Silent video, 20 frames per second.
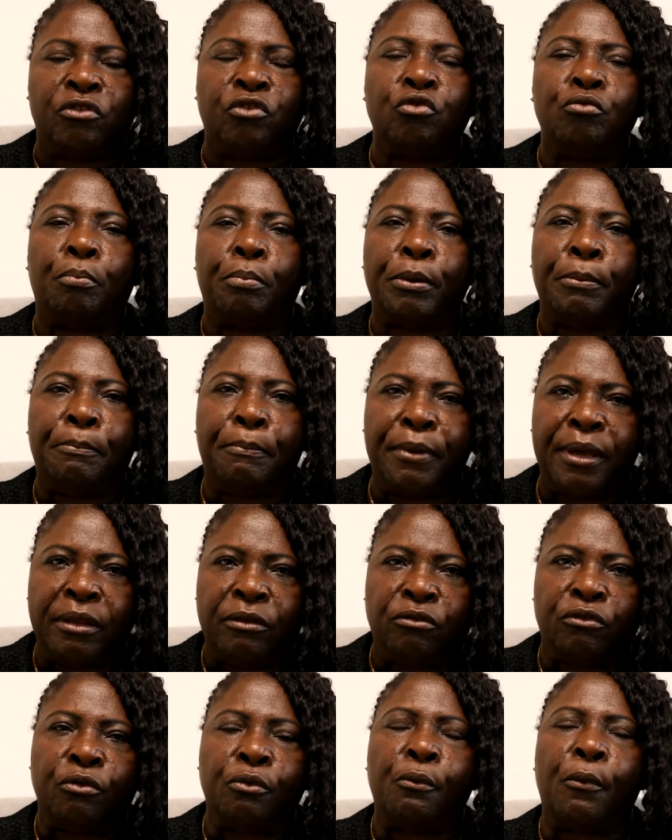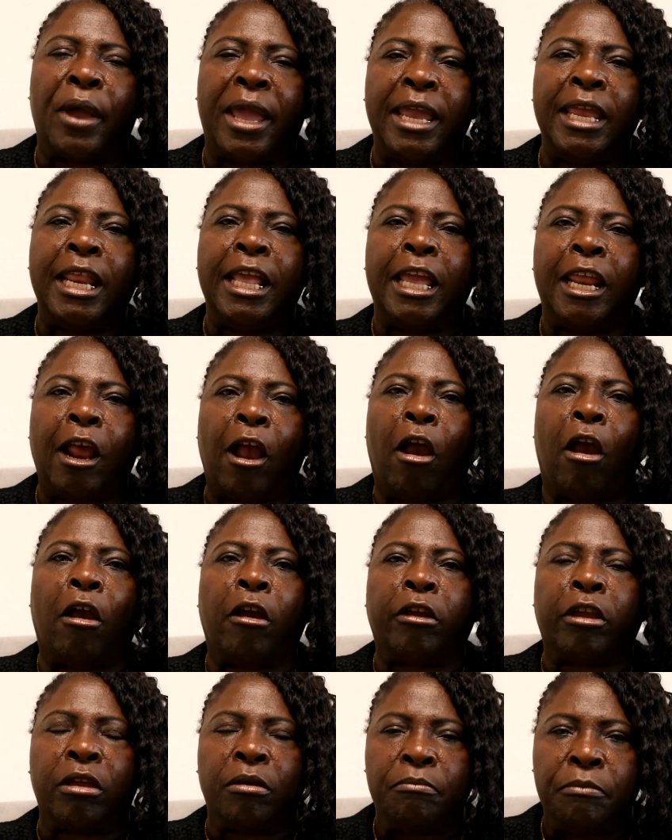to perpetuate in
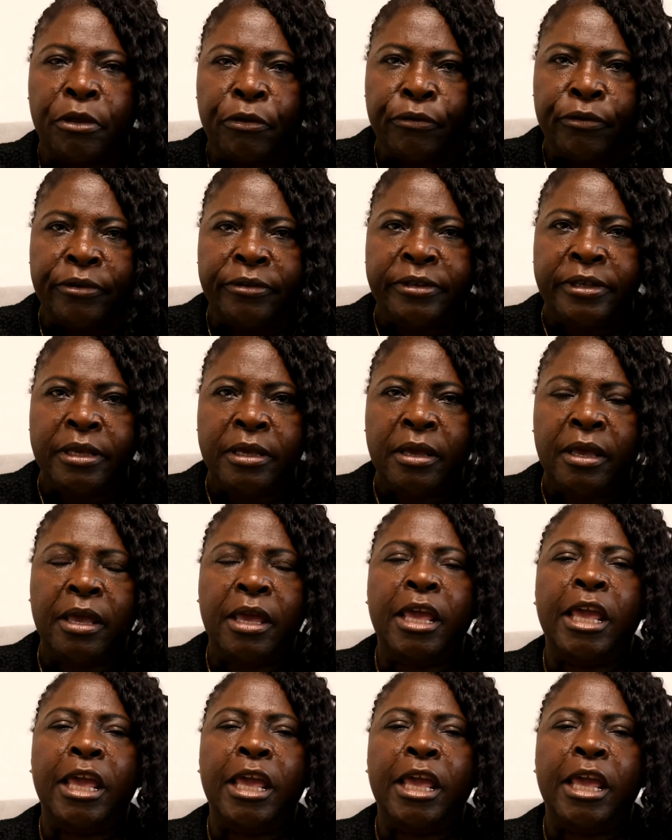our community,